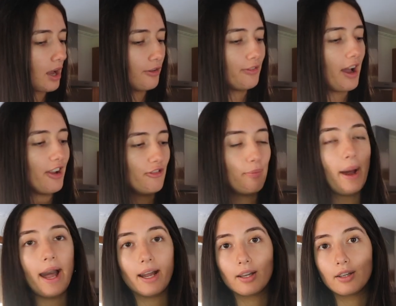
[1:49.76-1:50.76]
a
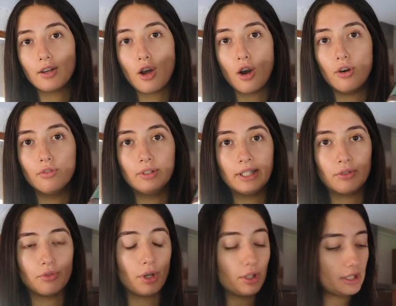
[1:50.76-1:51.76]
5-pack of
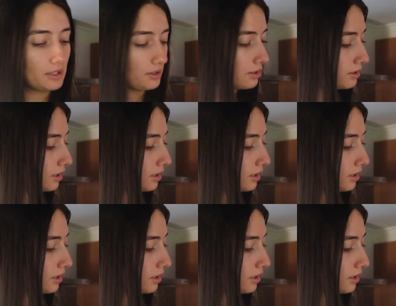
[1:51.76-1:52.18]
lint rollers.